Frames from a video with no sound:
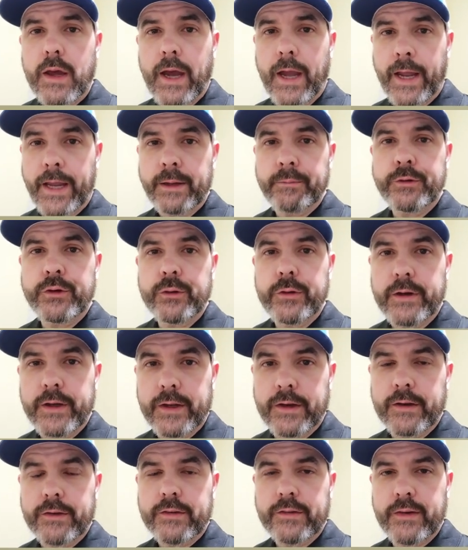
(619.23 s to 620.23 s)
I am doing
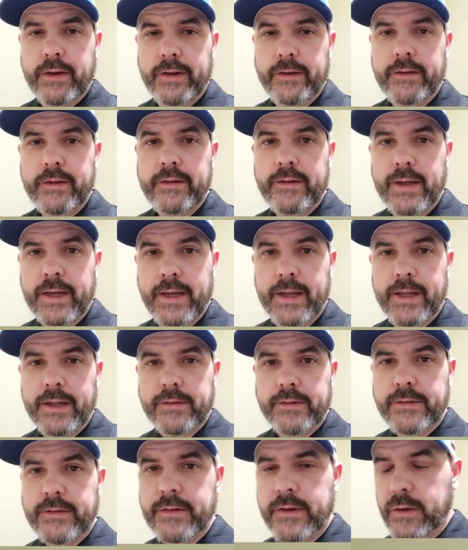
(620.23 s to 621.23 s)
an extended
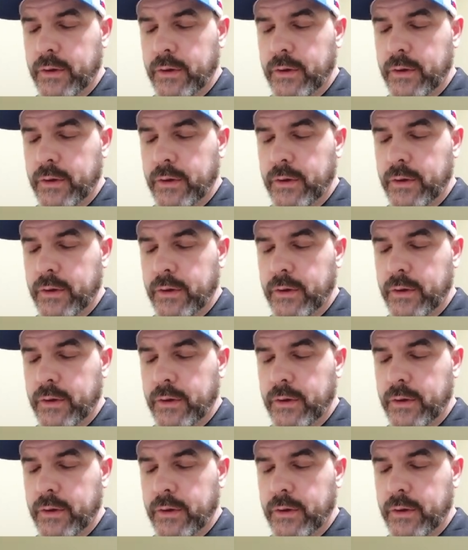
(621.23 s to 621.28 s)
test,